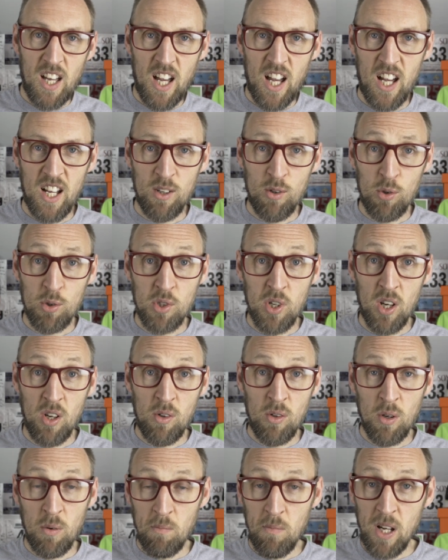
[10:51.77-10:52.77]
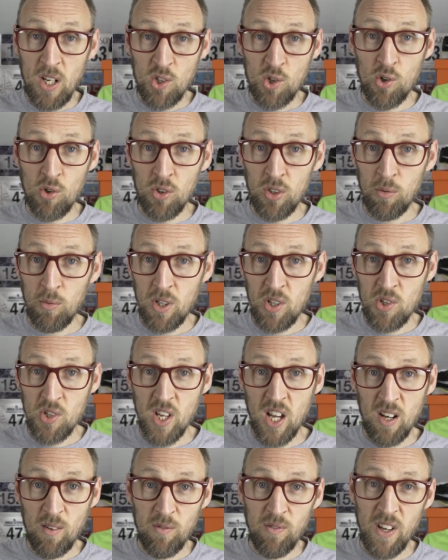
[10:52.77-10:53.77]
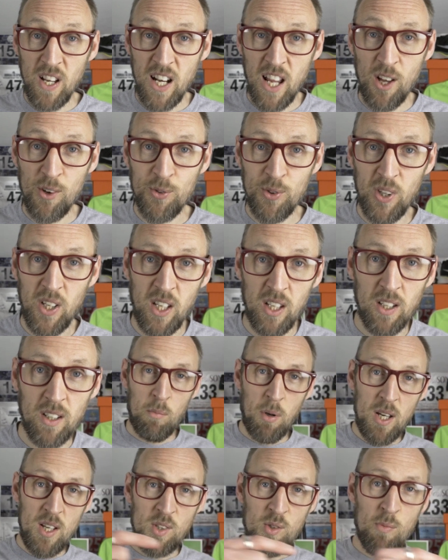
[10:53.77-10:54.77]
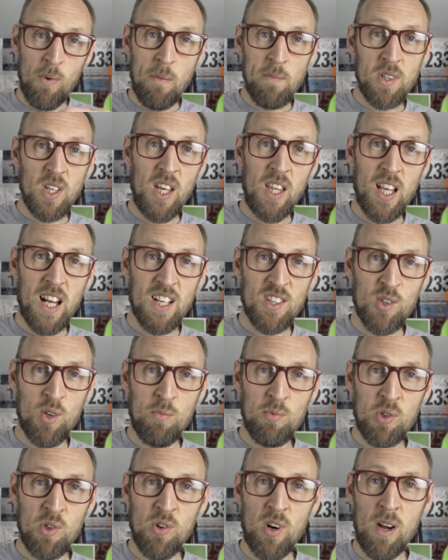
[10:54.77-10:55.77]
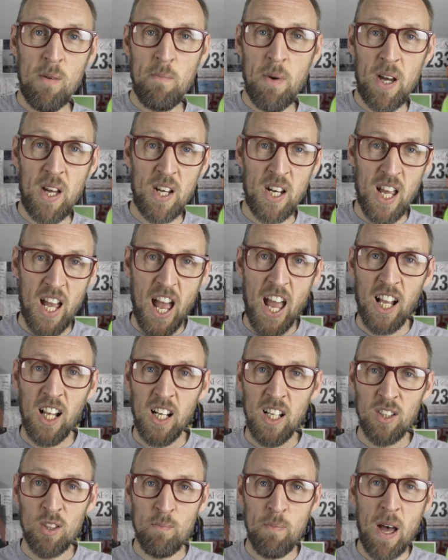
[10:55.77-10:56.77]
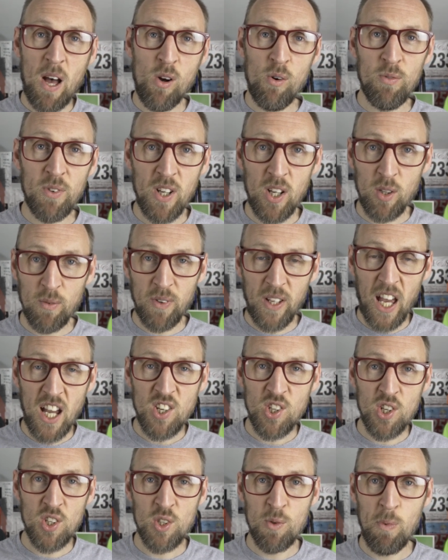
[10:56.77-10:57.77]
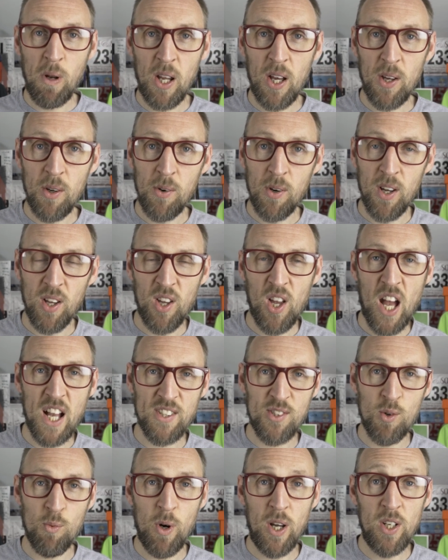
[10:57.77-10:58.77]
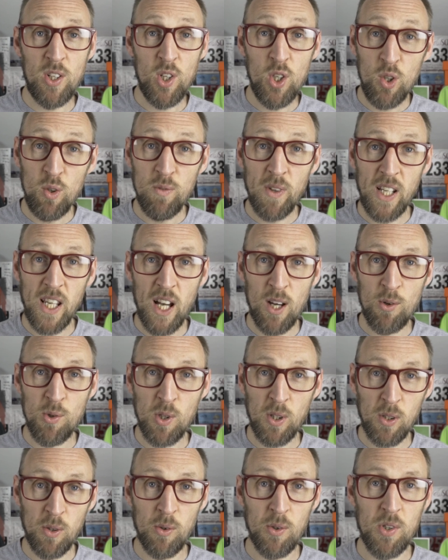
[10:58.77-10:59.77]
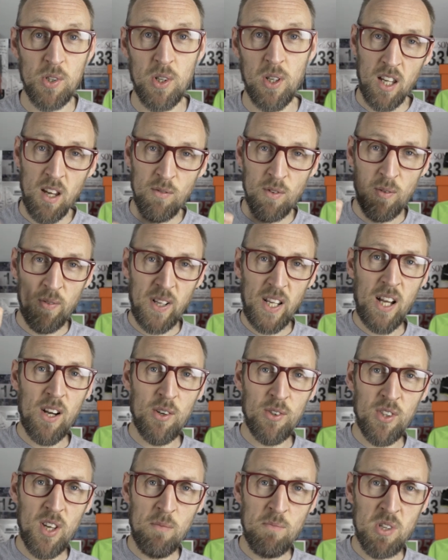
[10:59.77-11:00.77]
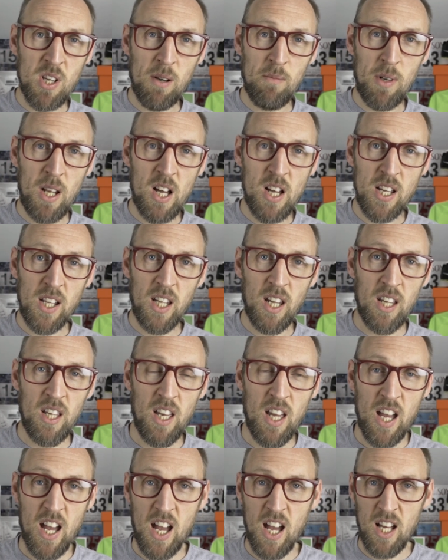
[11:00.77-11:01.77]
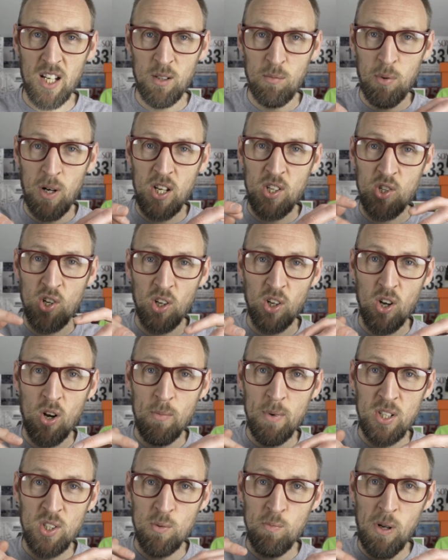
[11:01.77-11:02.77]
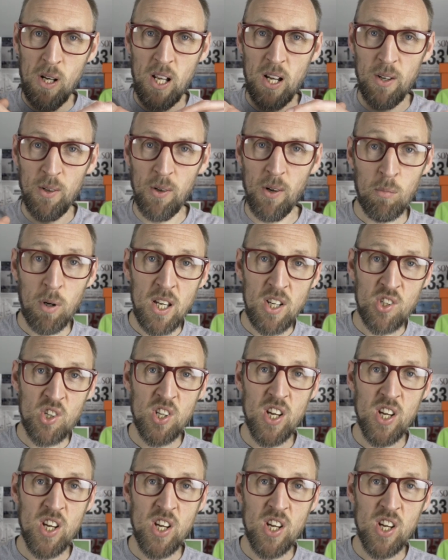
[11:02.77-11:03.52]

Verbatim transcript: and also make sure that we're staying fit and healthy. Please remember to hit that subscribe button and click the bell for notifications below as to when new videos are launched. Give the video a thumbs up like and place your comments below. Please